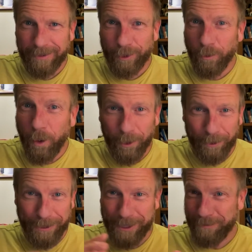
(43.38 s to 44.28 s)
The
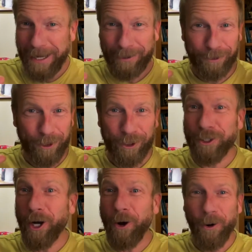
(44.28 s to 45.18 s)
world is about
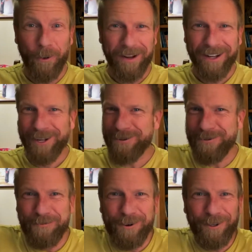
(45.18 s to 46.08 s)
show.
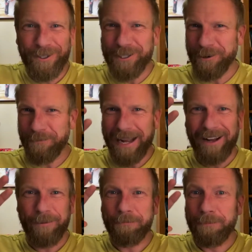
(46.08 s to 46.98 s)
The world is
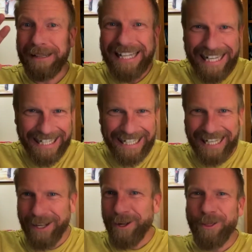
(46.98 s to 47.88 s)
about
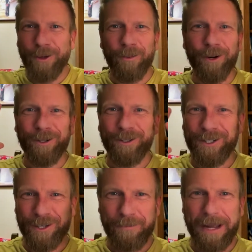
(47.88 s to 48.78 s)
bling. The world
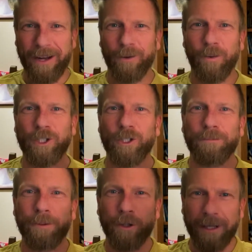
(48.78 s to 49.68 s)
is about what you
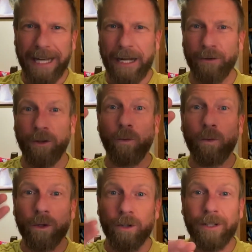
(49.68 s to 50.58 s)
put out. The
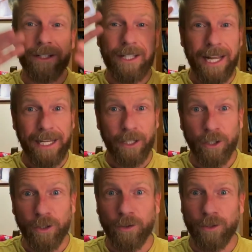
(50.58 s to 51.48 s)
world has taken
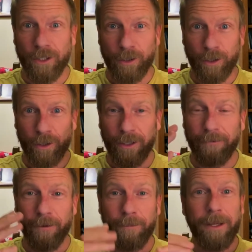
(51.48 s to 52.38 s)
news and turned
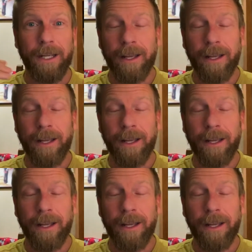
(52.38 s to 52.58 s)
it from